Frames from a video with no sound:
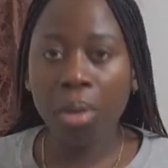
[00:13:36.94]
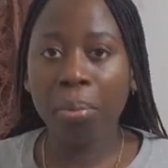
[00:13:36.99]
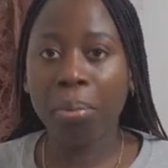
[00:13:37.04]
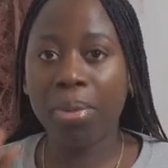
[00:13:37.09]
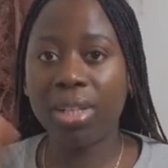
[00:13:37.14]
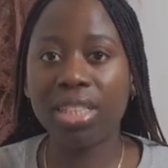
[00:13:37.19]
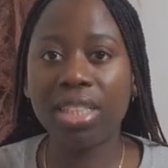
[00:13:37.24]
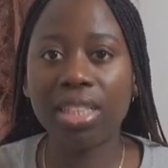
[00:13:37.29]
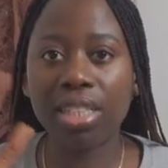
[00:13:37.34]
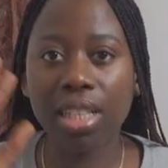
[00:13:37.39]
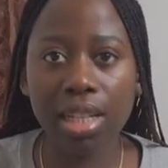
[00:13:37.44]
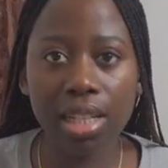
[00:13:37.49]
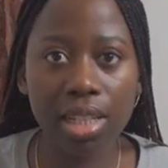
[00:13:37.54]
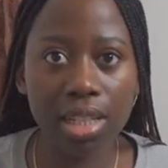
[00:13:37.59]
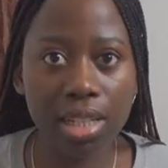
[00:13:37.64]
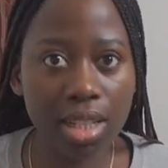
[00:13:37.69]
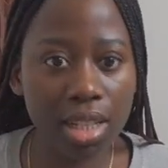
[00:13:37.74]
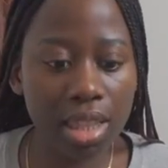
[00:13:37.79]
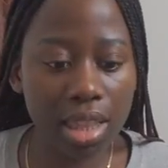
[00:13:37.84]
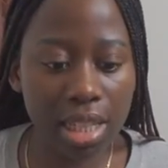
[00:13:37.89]
but this is the,
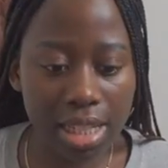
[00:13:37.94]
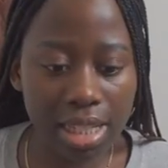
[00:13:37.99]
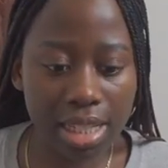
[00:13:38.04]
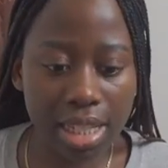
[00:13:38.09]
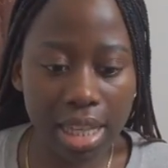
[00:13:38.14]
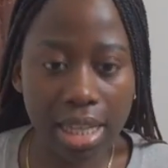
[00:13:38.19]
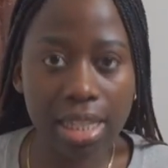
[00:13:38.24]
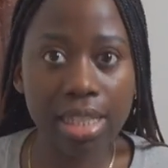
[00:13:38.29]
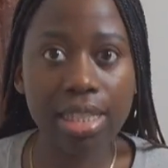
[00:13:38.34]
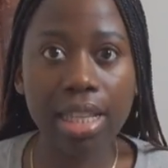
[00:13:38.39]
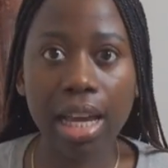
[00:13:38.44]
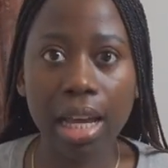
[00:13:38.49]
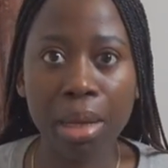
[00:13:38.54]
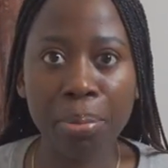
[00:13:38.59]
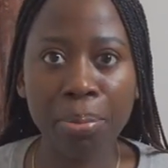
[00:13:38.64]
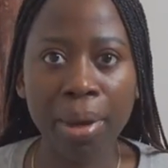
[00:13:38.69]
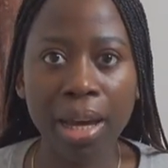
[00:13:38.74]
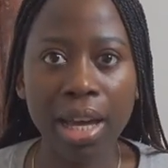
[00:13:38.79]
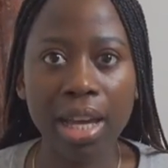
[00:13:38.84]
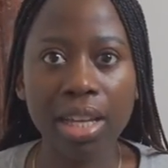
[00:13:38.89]
the latest
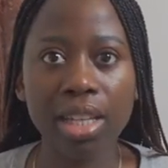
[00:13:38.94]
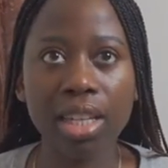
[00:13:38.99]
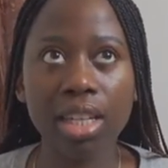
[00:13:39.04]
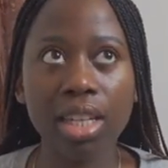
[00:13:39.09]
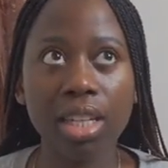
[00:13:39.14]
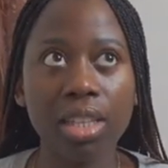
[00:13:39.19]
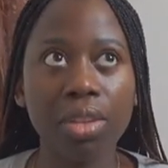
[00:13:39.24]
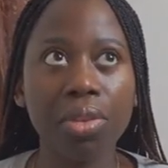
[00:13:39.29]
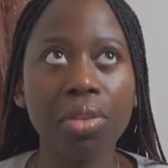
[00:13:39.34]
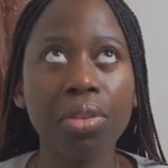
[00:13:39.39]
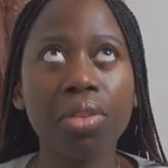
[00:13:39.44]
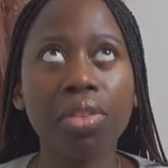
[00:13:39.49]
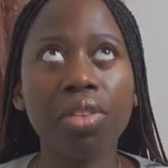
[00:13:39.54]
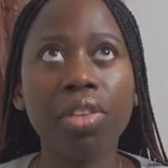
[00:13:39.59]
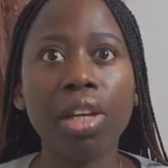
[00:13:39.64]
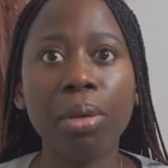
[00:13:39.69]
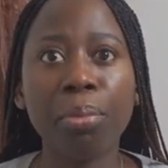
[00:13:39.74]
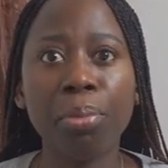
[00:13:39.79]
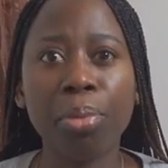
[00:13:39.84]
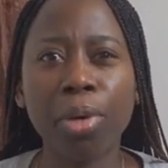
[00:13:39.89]
iPad in
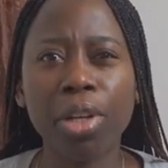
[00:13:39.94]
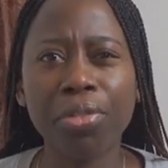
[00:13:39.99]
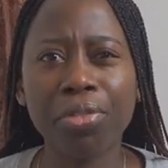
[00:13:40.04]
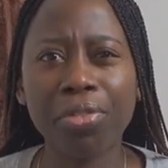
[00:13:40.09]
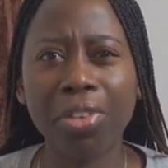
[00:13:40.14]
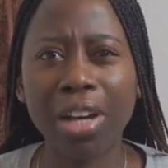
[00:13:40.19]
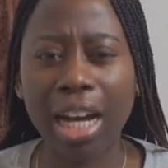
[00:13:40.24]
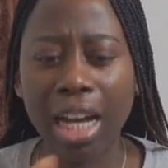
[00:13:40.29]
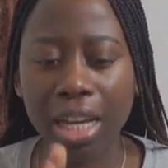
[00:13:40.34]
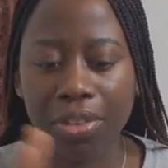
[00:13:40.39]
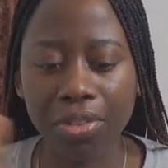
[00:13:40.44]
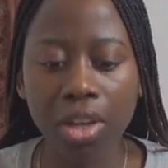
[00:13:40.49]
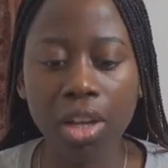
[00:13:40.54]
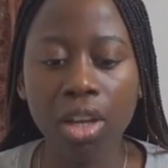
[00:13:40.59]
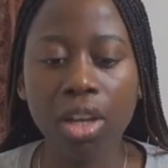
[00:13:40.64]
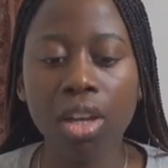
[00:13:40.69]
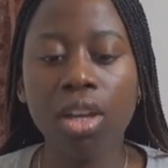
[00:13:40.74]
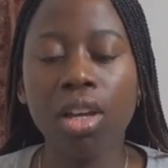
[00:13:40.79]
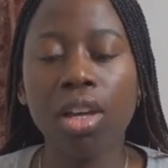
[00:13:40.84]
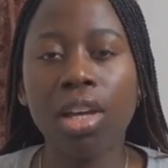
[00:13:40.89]
ten point five,
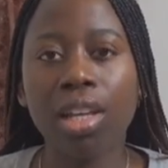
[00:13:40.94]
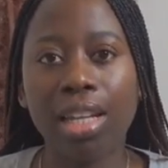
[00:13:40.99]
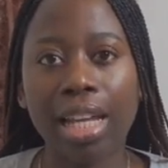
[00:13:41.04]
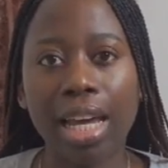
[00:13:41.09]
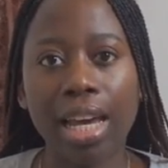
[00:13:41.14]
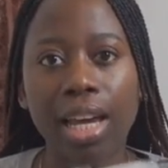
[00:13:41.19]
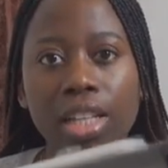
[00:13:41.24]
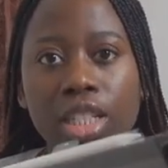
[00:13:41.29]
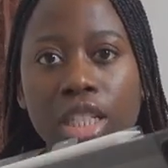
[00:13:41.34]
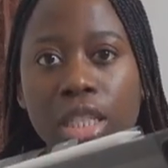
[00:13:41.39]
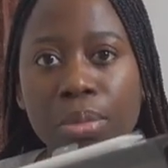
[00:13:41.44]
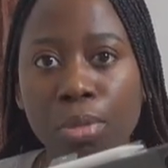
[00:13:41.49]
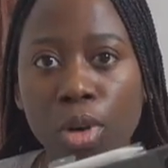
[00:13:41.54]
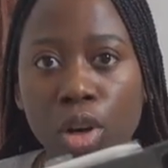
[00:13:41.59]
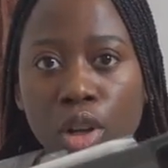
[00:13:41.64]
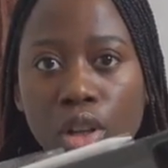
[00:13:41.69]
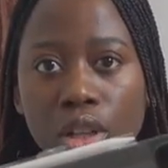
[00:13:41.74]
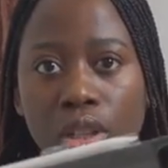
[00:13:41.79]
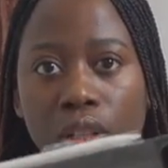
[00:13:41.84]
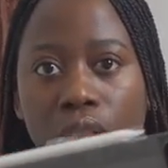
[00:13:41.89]
like a
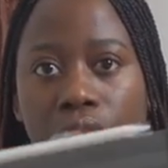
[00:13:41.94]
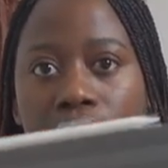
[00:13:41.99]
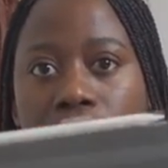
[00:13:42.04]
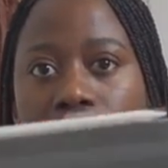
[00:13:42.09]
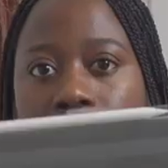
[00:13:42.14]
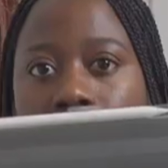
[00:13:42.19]
smaller